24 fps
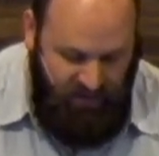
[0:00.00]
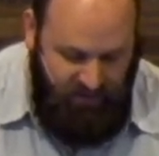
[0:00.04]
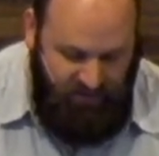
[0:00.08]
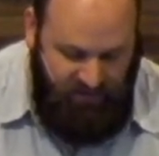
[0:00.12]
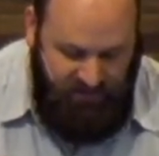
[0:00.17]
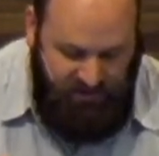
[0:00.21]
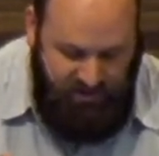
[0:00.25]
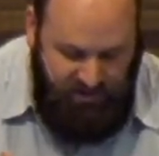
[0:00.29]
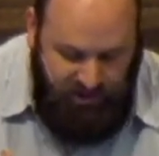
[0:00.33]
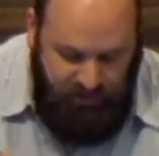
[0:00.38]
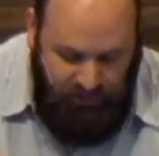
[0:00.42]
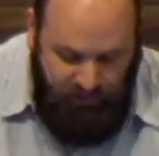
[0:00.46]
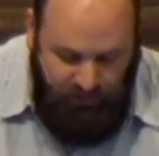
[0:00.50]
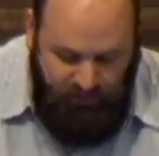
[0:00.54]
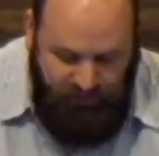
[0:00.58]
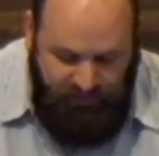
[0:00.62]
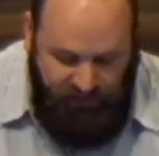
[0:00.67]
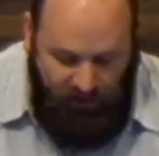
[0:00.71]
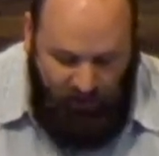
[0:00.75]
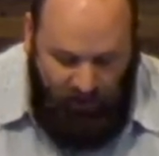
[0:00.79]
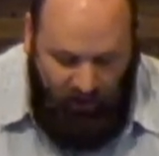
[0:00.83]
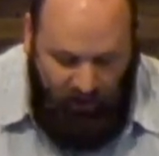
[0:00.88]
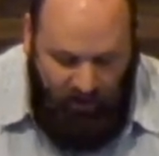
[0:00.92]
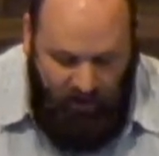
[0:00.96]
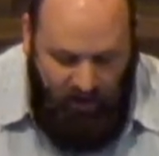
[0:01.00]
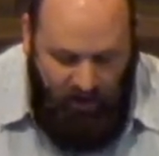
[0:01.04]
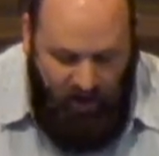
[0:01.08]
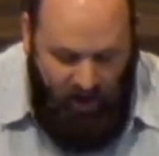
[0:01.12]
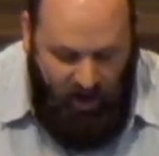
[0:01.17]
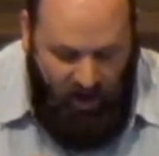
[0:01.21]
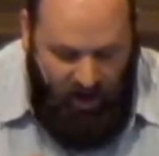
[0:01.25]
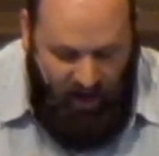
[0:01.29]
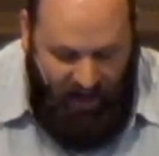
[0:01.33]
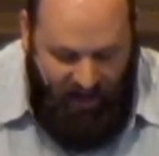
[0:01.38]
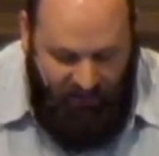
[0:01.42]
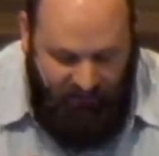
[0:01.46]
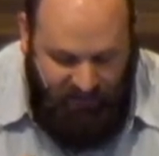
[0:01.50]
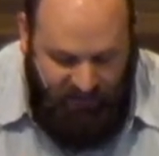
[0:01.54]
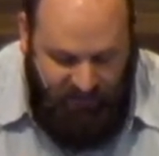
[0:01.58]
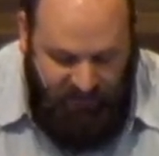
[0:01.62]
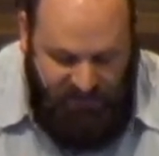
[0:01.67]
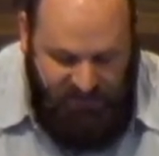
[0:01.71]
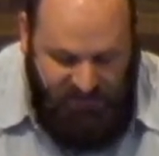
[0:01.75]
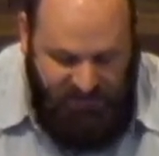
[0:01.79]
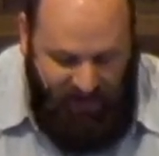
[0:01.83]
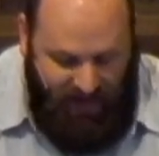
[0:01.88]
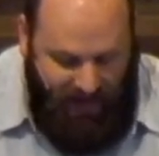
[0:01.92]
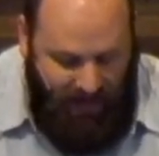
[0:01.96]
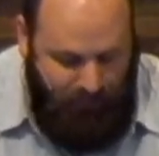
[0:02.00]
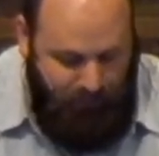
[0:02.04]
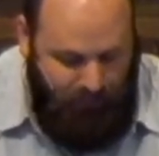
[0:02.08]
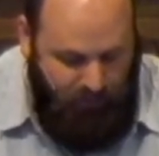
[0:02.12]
The Jews are having this thought